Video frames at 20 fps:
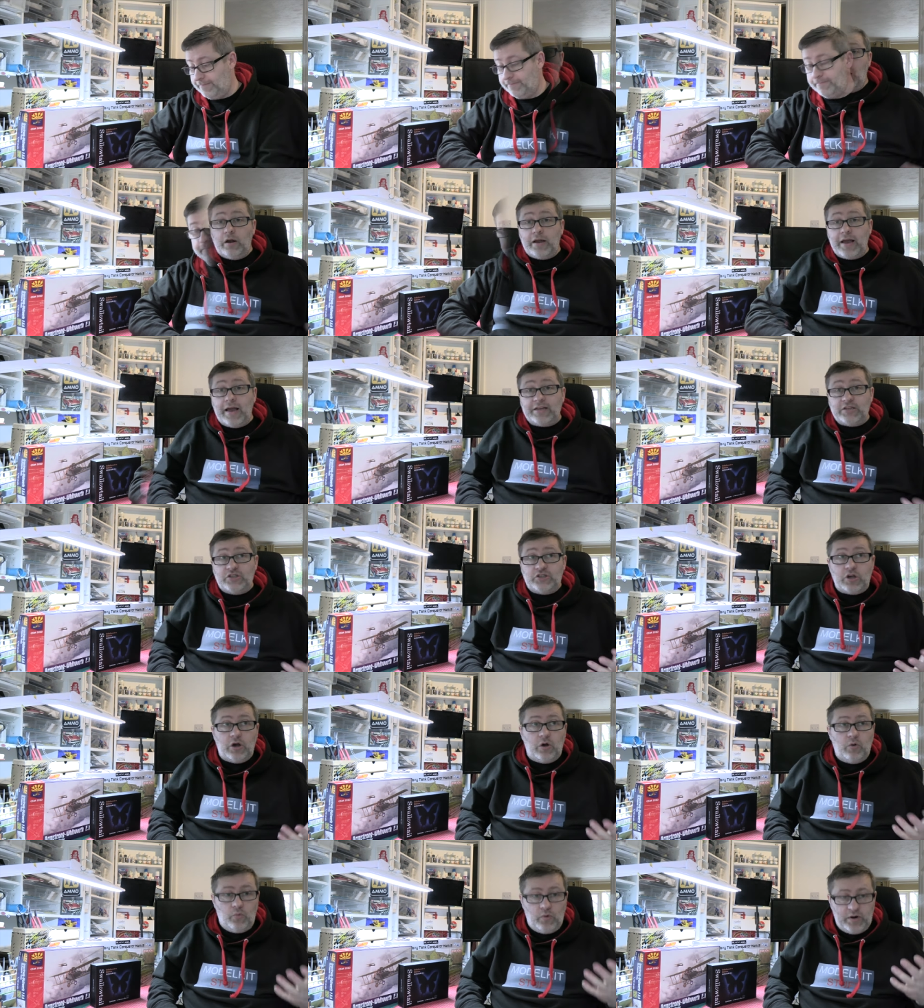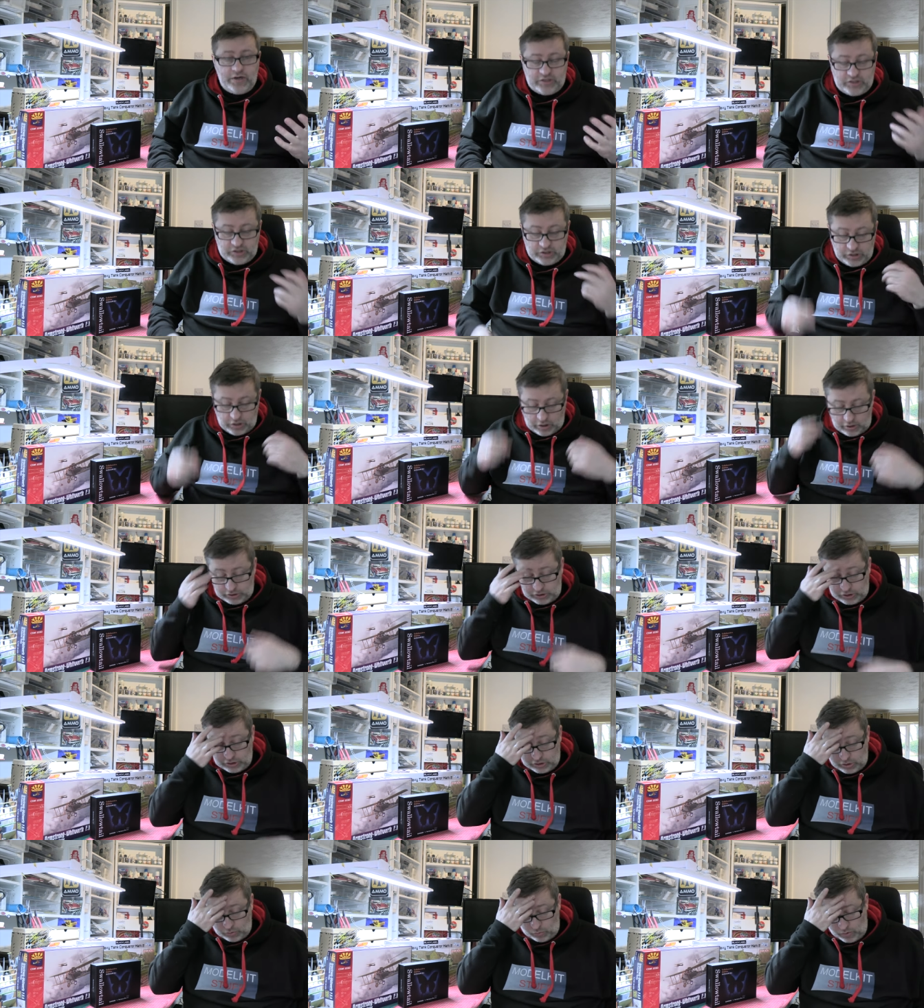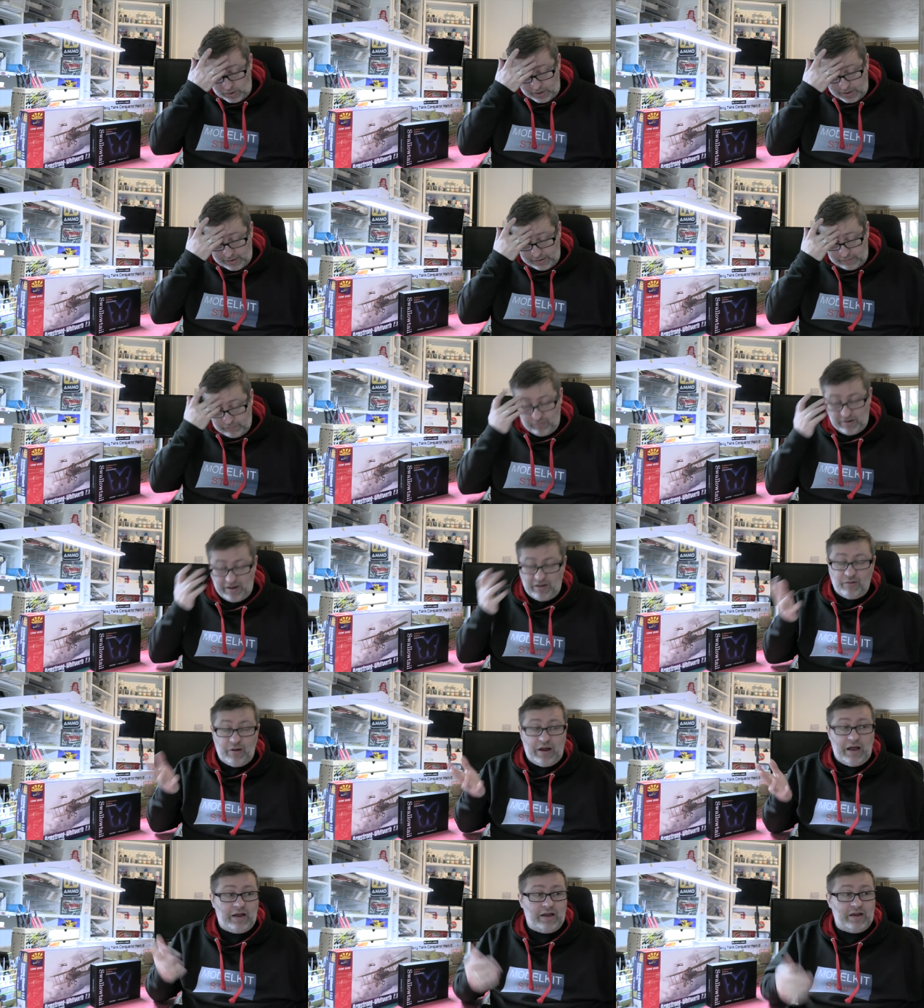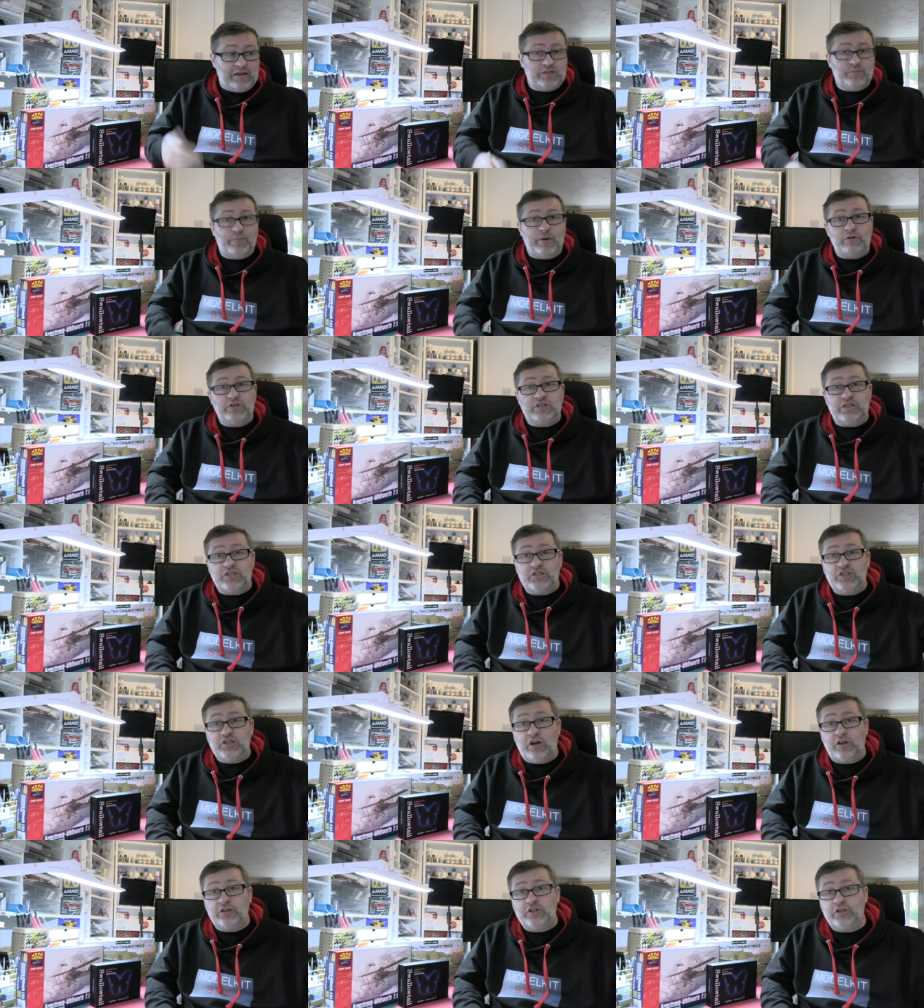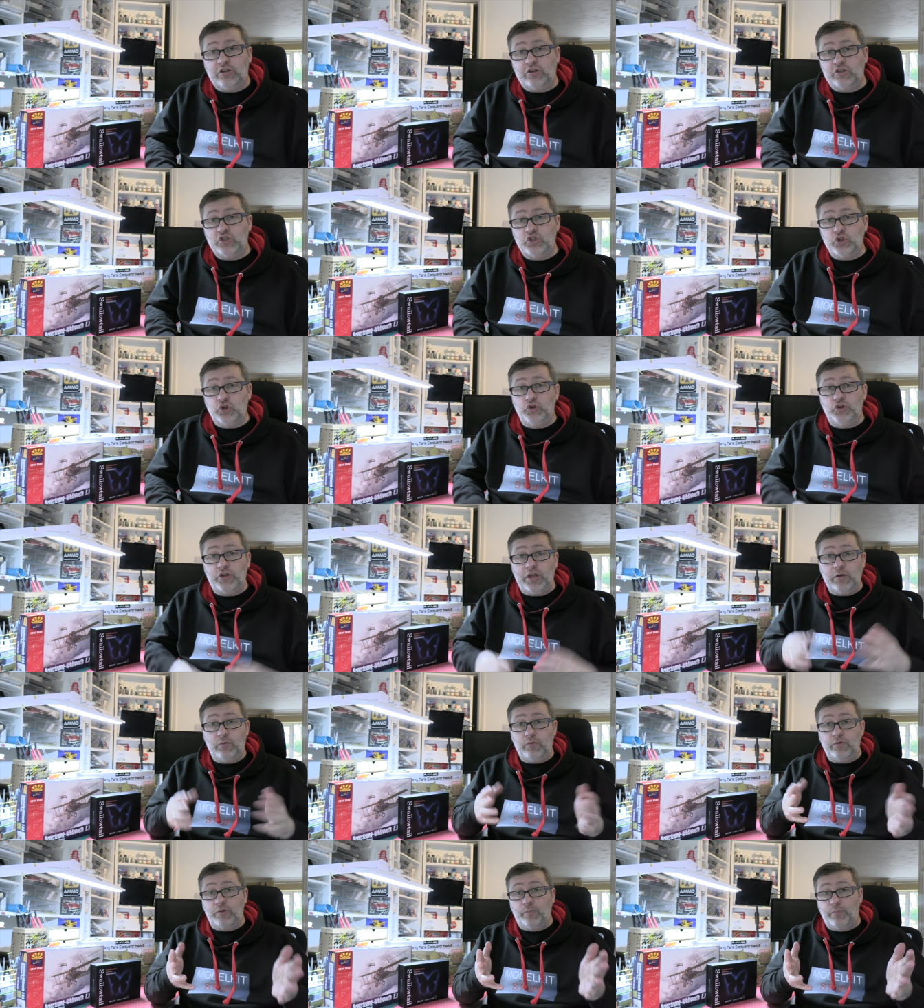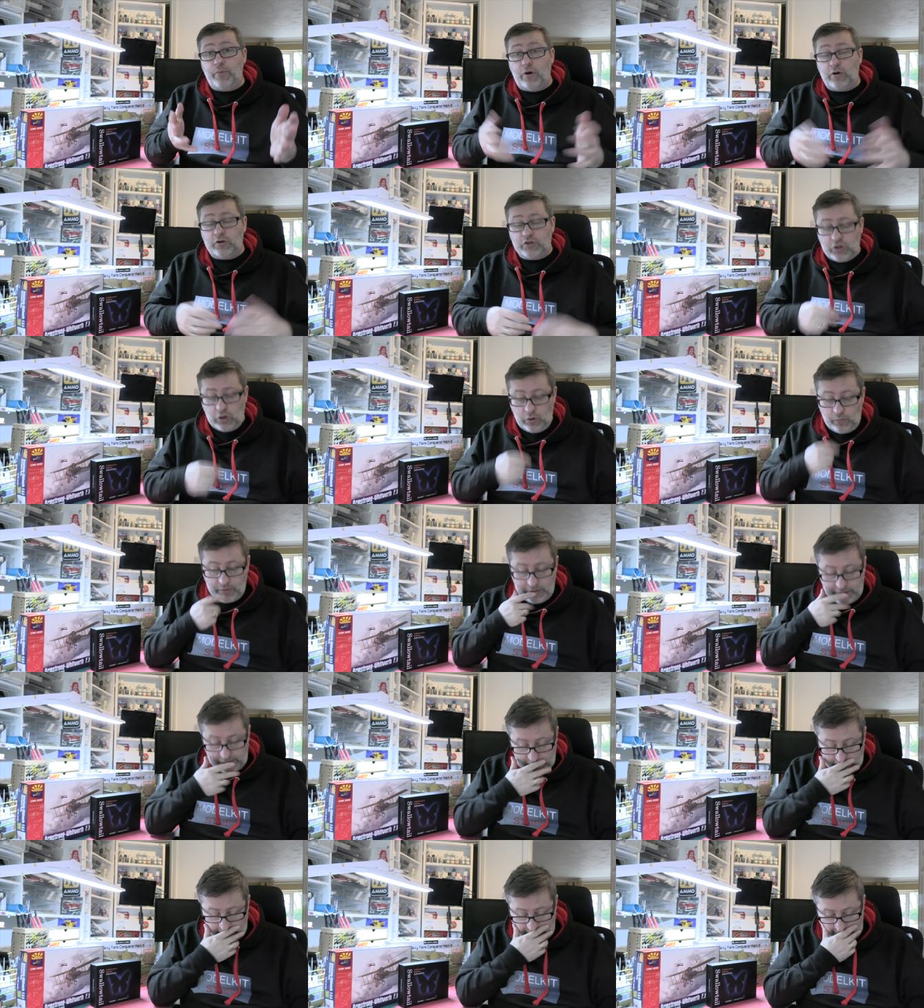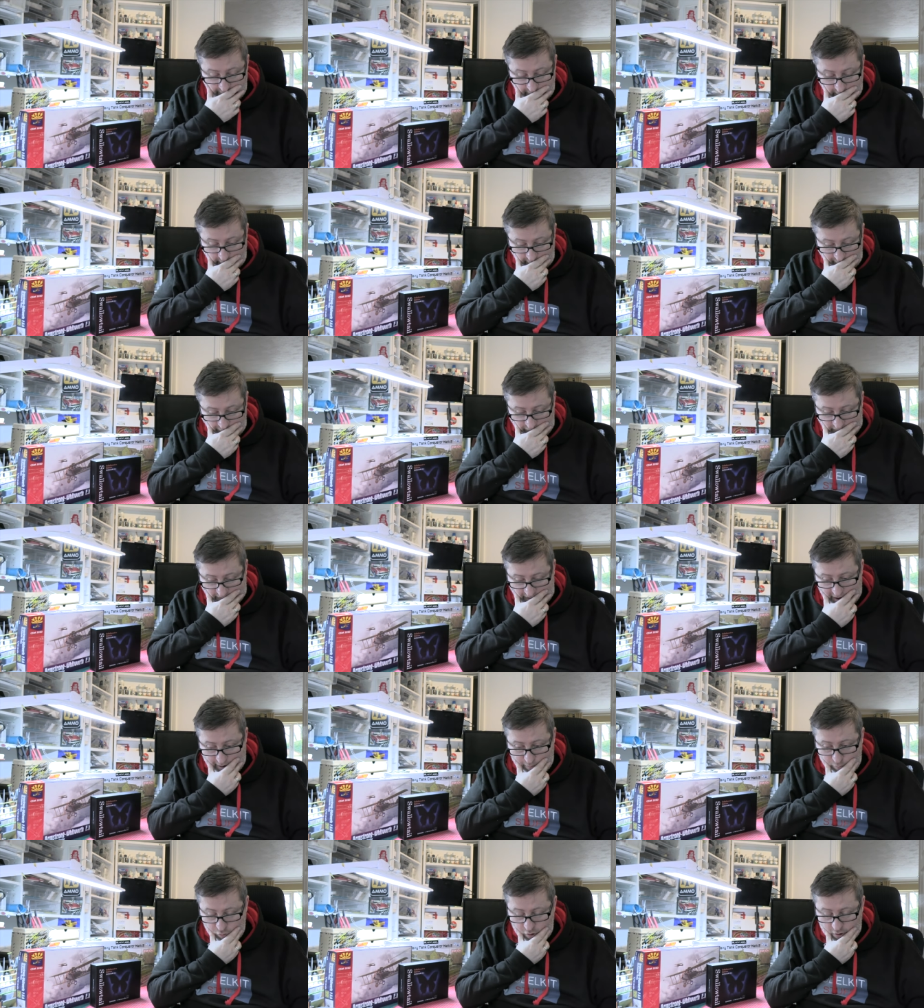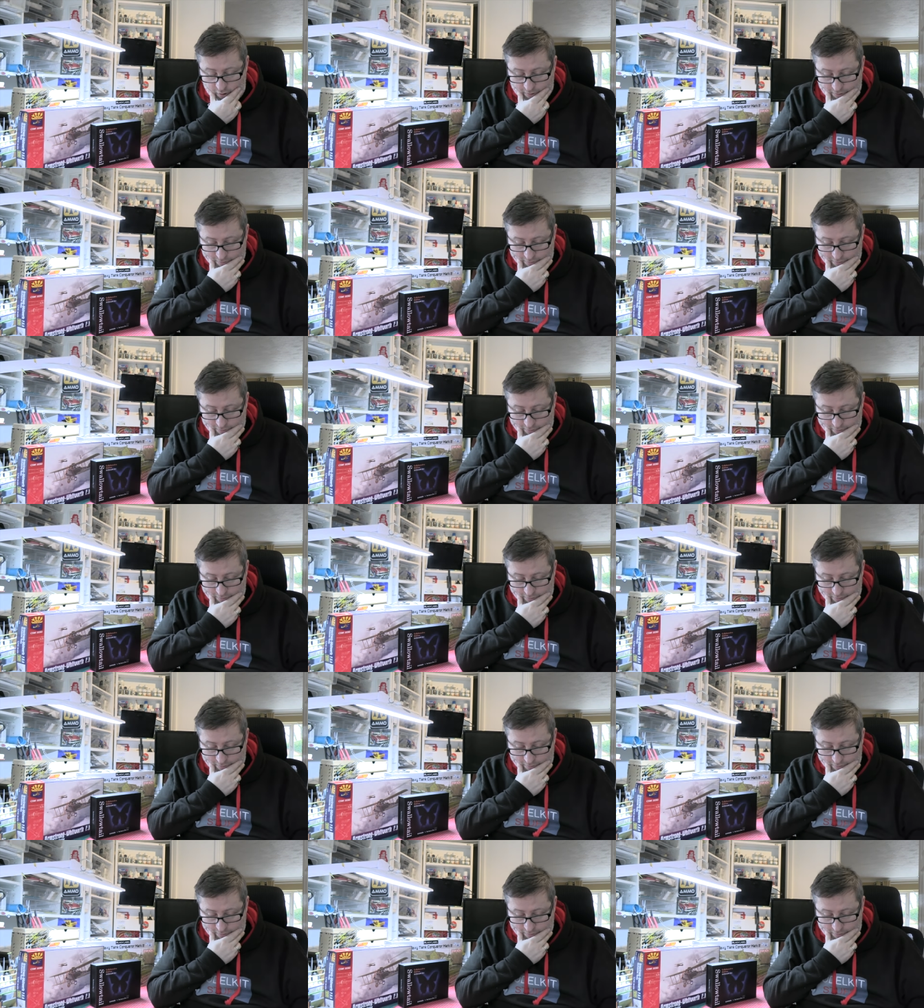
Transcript: Okay, so we started the week, well, I suppose it started on Sunday with the box opening of the camera